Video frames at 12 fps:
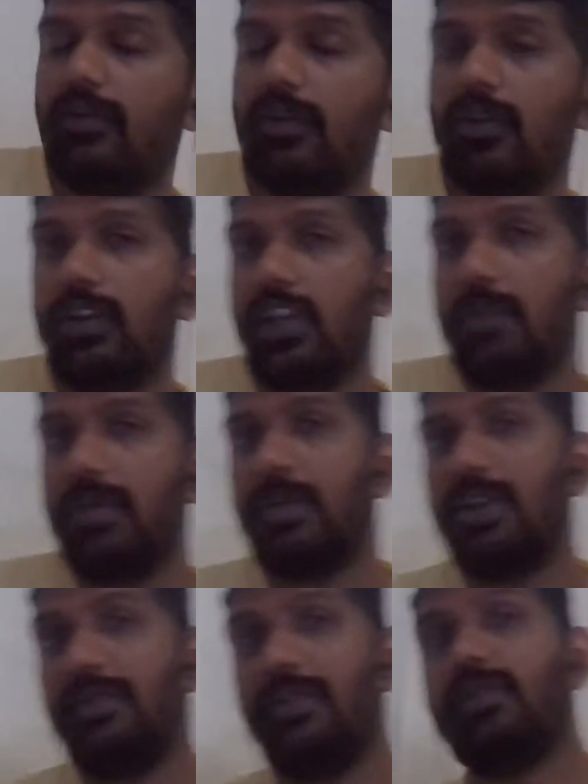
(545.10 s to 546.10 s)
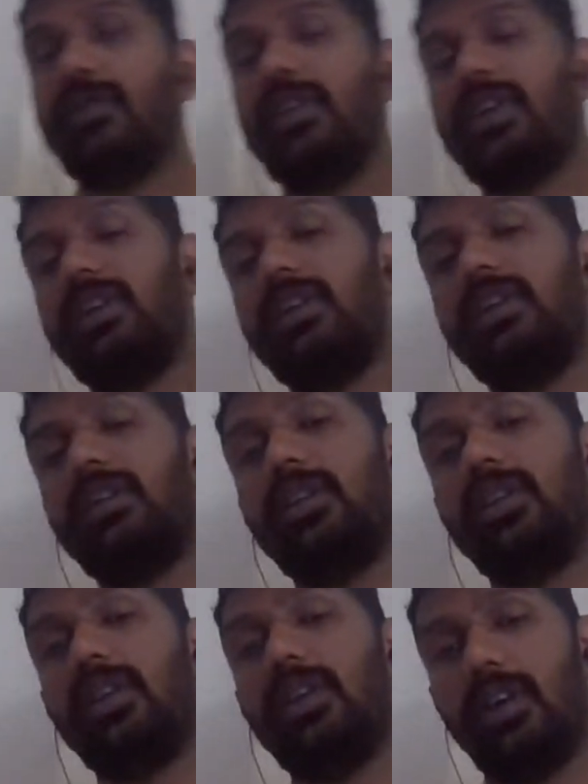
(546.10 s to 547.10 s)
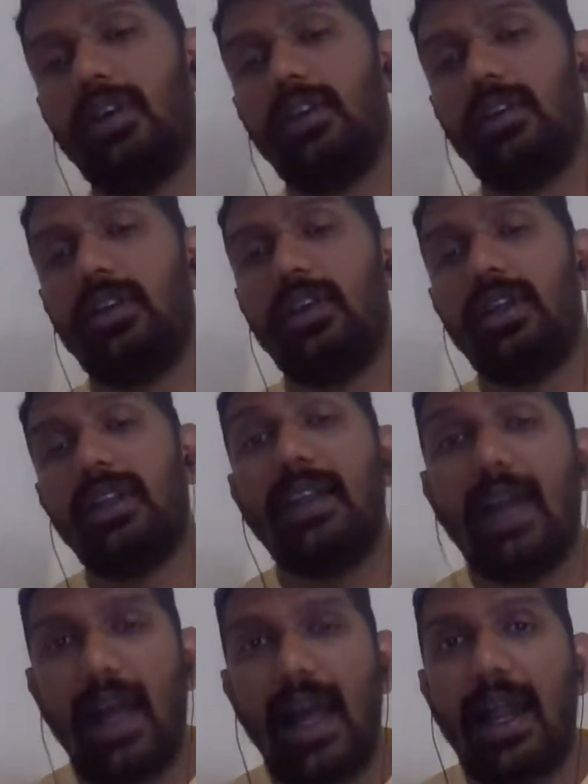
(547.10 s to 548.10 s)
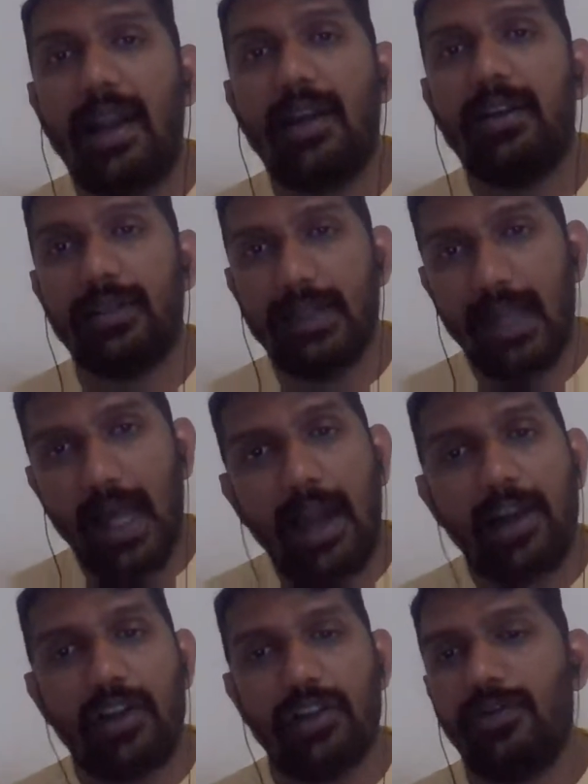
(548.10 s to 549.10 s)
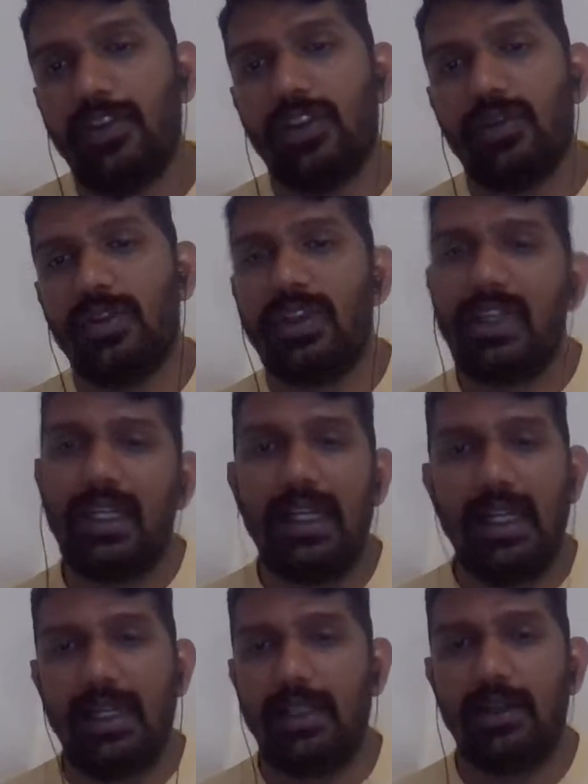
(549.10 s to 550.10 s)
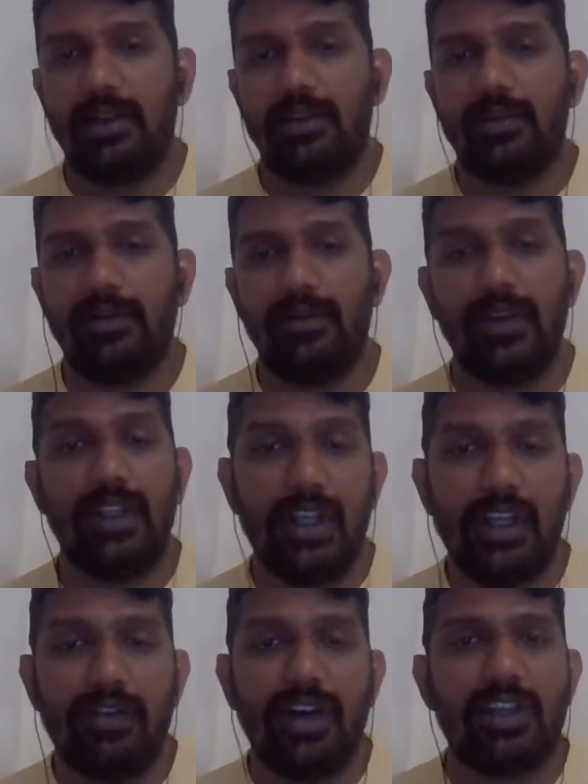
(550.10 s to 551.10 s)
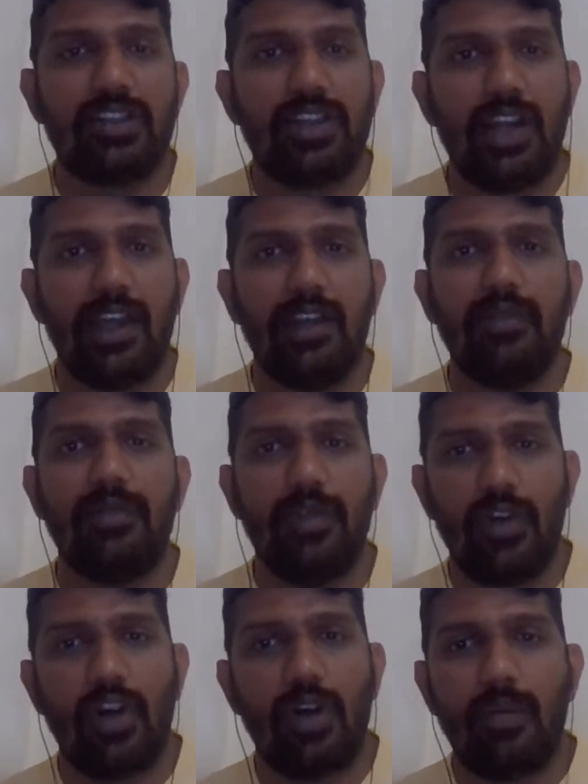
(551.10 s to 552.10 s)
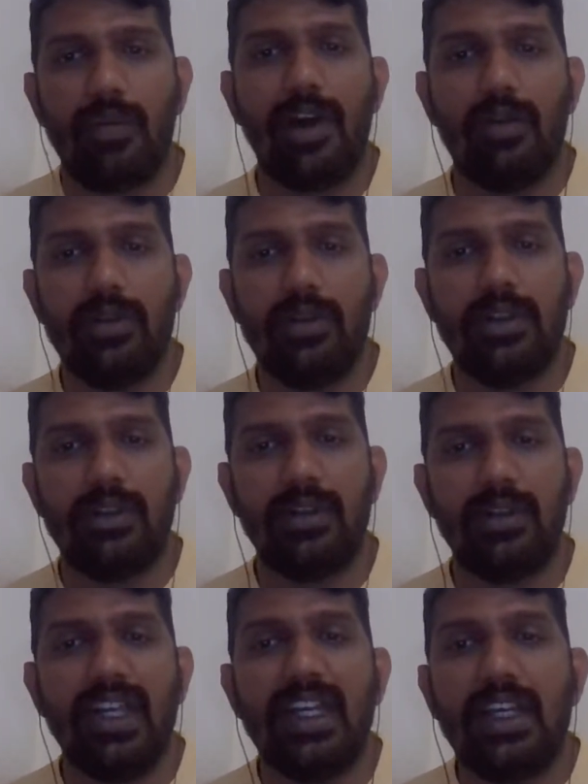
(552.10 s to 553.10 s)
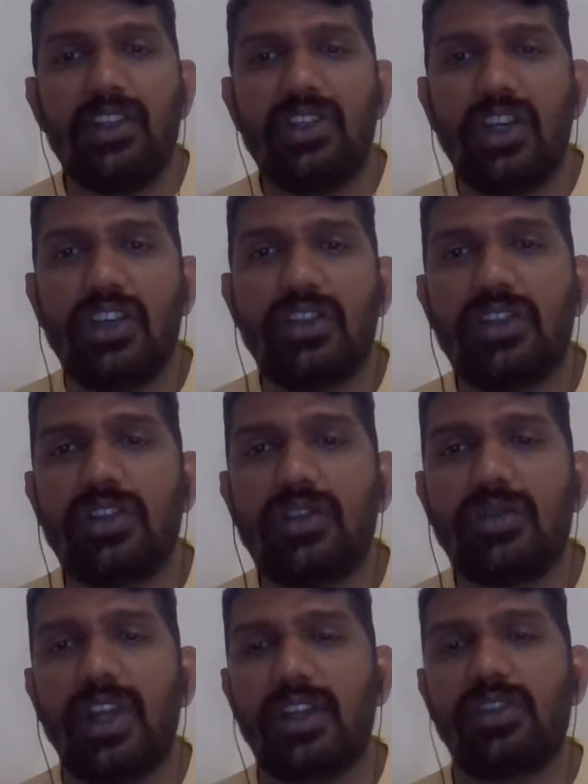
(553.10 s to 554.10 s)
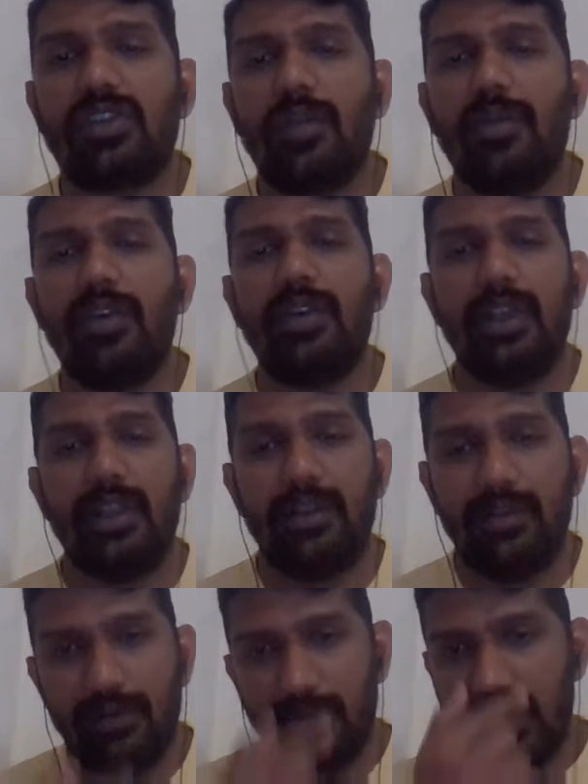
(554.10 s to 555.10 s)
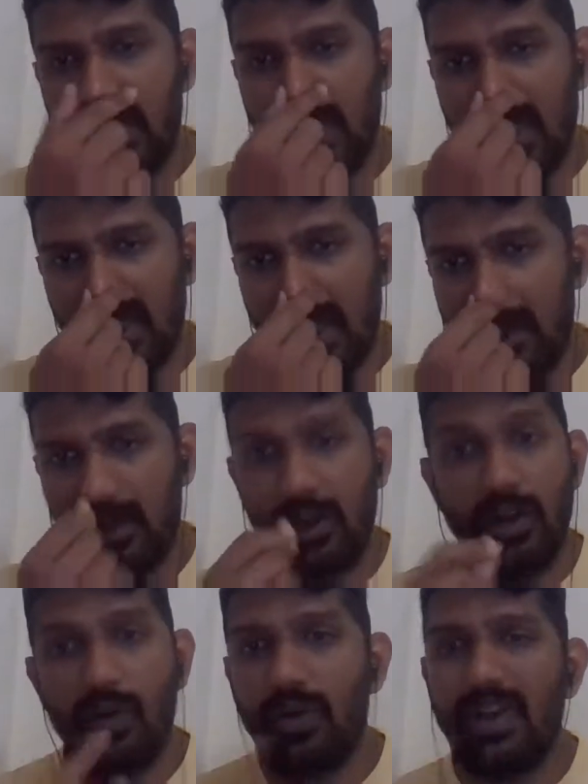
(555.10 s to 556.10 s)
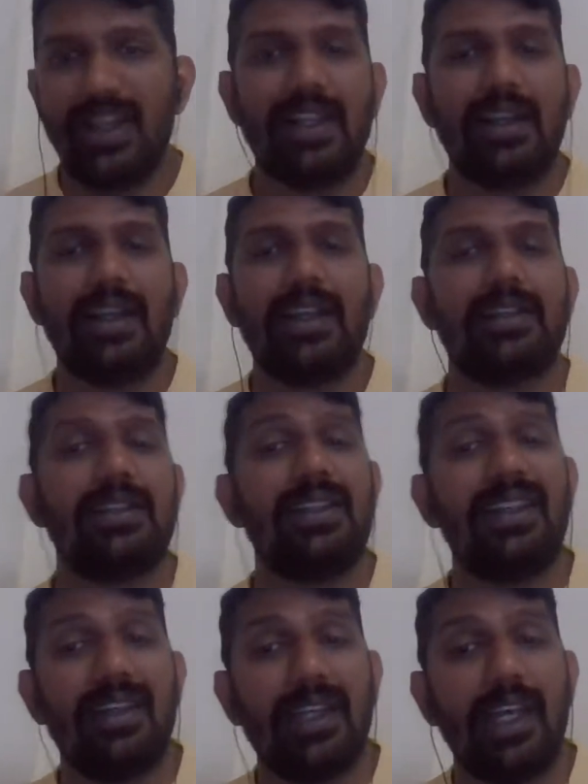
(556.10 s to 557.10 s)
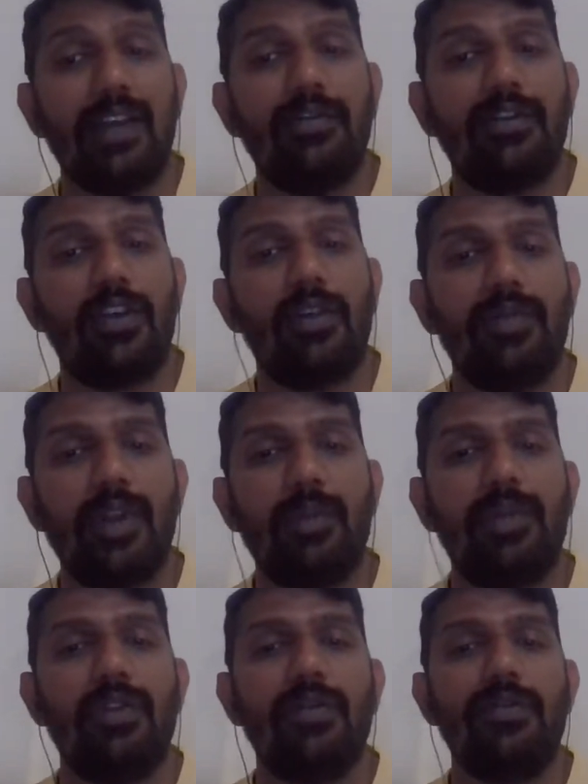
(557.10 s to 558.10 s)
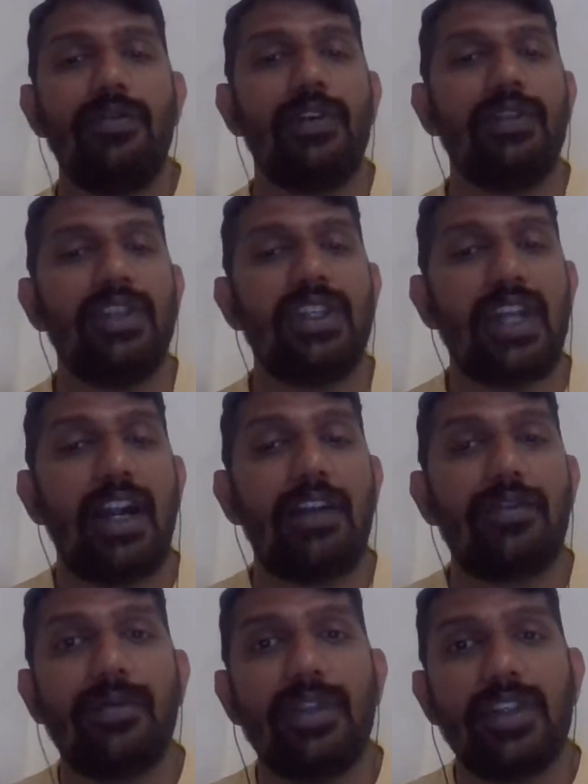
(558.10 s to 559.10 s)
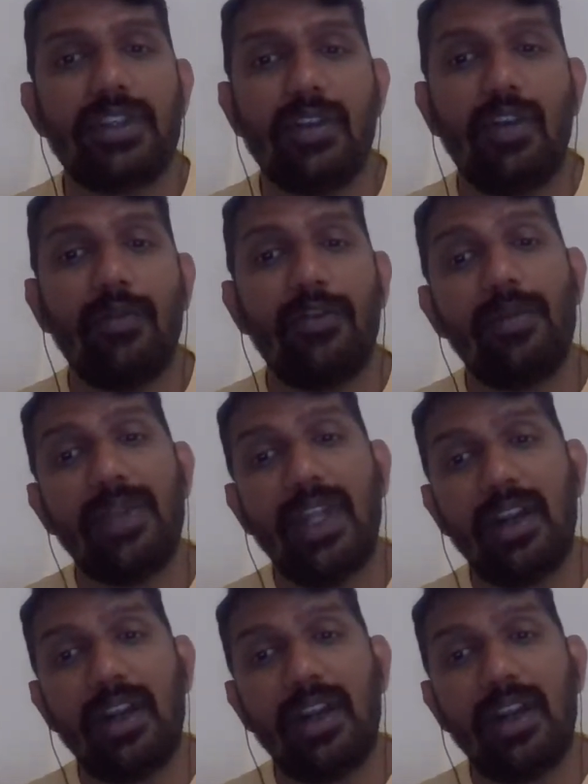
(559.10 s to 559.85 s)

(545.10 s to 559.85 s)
Only people viewed the ad on the Facebook clicked it. When the device type drop down changes to desktop only, we see that no link clicks came from people who viewed this ad from their